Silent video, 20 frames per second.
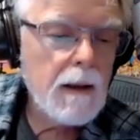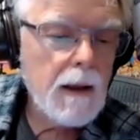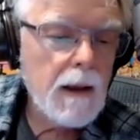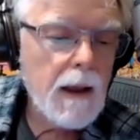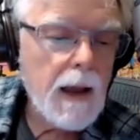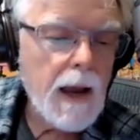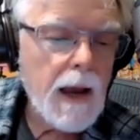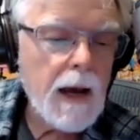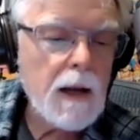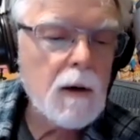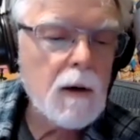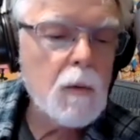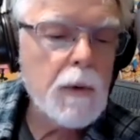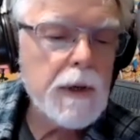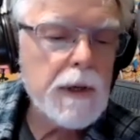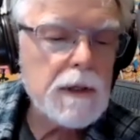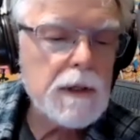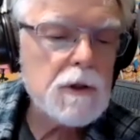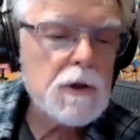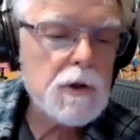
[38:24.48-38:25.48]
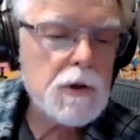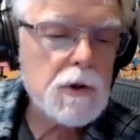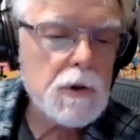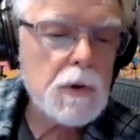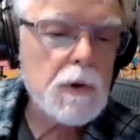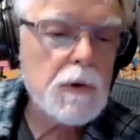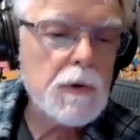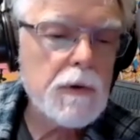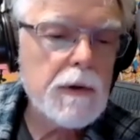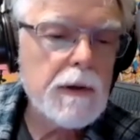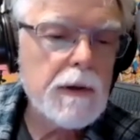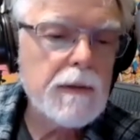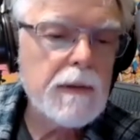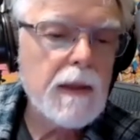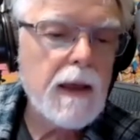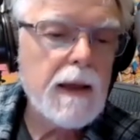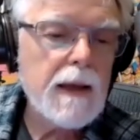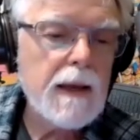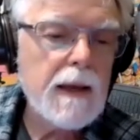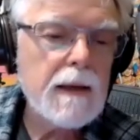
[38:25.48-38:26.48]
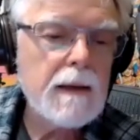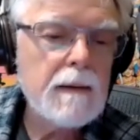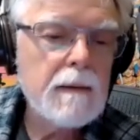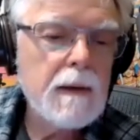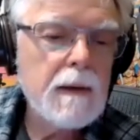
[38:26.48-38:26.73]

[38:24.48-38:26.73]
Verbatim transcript: how do we ensure that they're